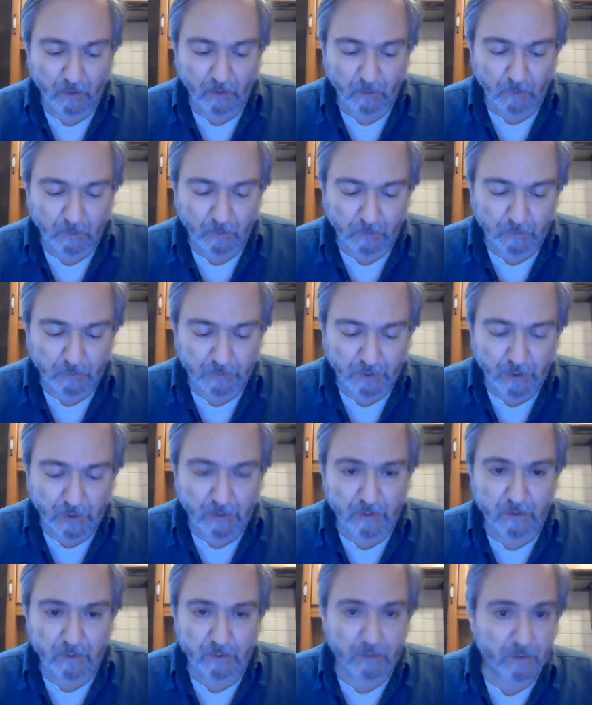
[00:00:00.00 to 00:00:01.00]
hold
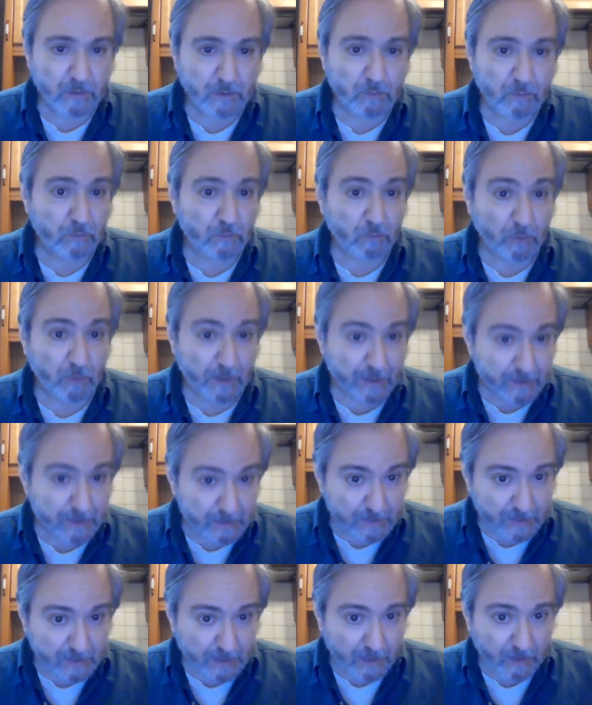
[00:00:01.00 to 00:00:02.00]
right
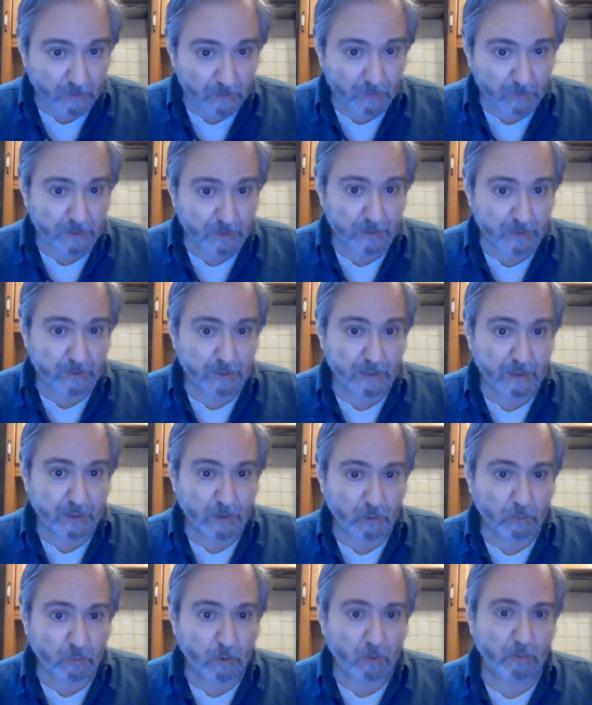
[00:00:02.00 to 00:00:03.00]
now in a
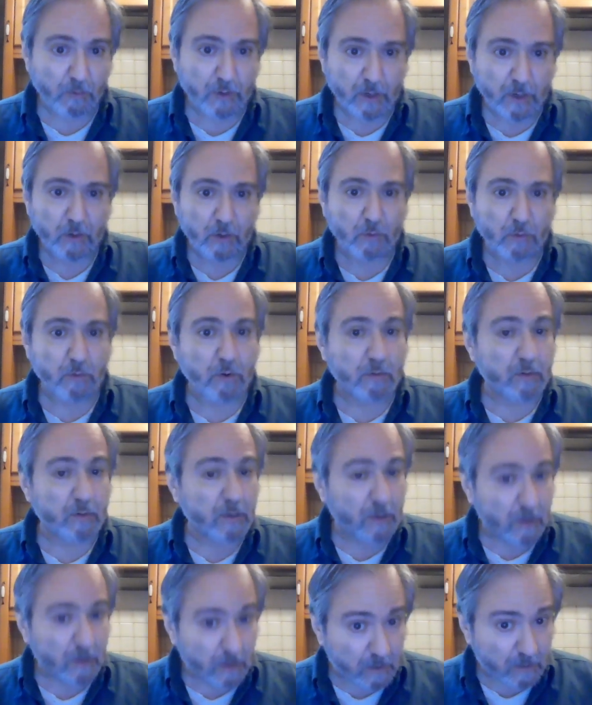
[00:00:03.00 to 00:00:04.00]
quote unquote
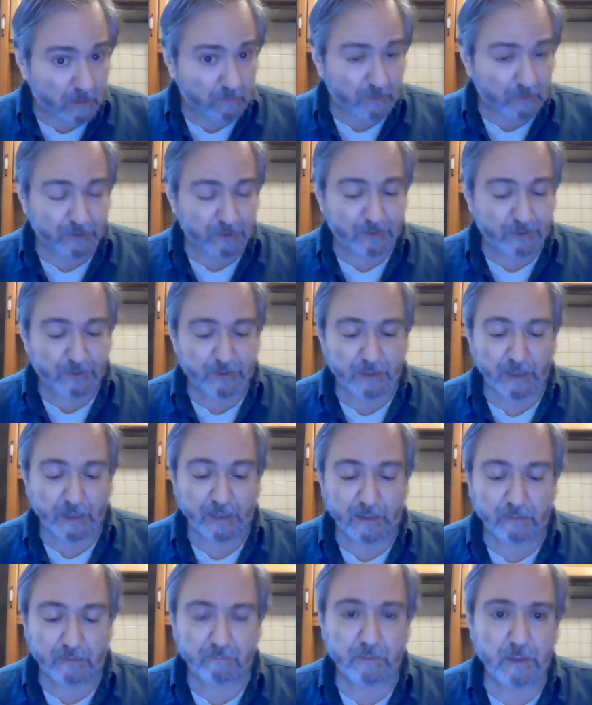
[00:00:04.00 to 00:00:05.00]
harmless
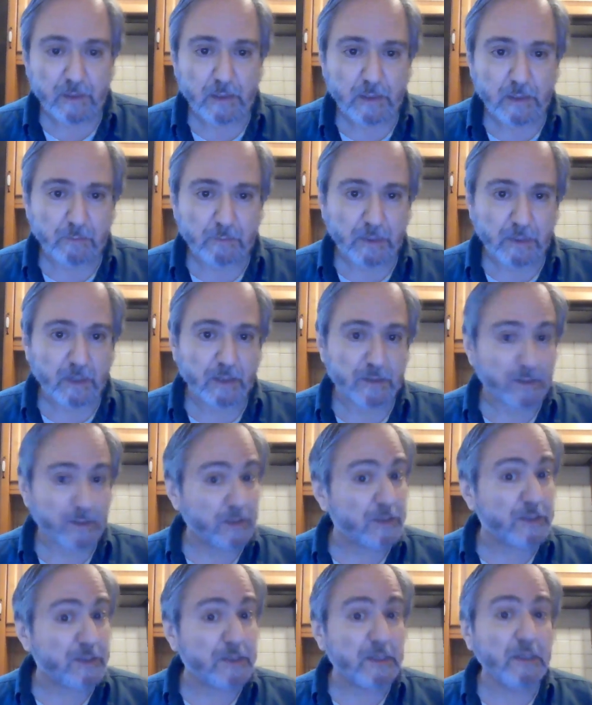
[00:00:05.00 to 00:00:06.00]
state because
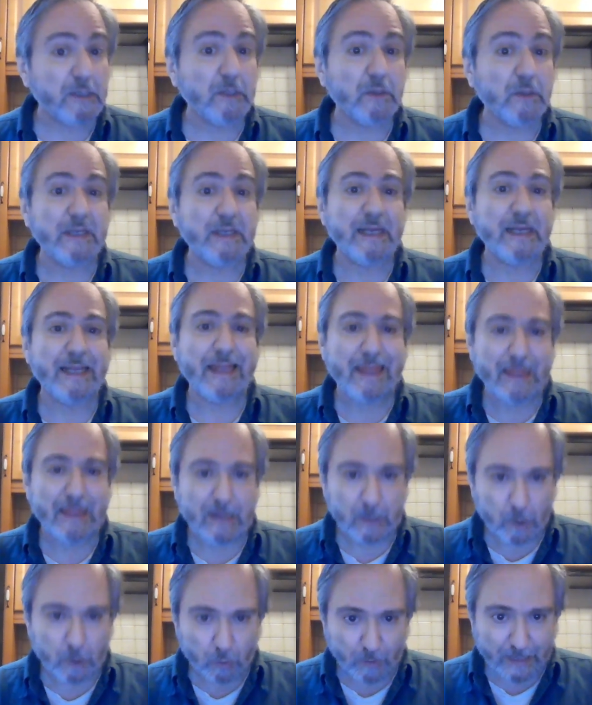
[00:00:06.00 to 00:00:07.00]
it's still in
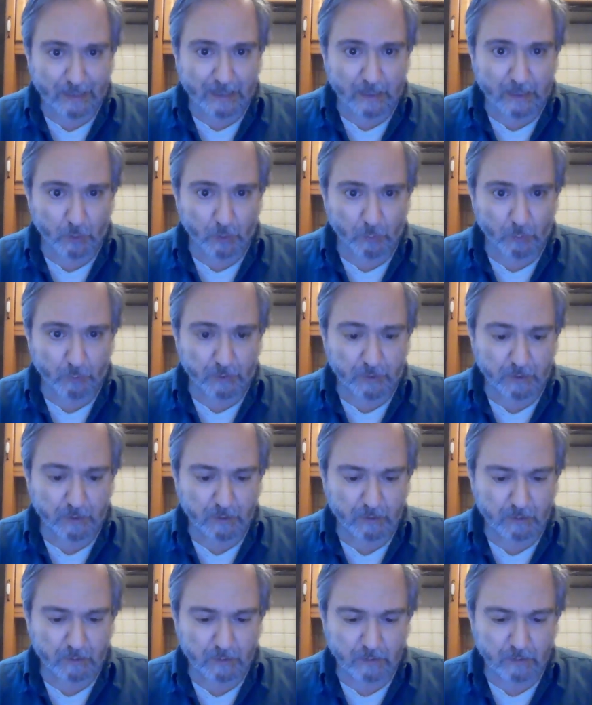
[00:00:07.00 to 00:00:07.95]
the ground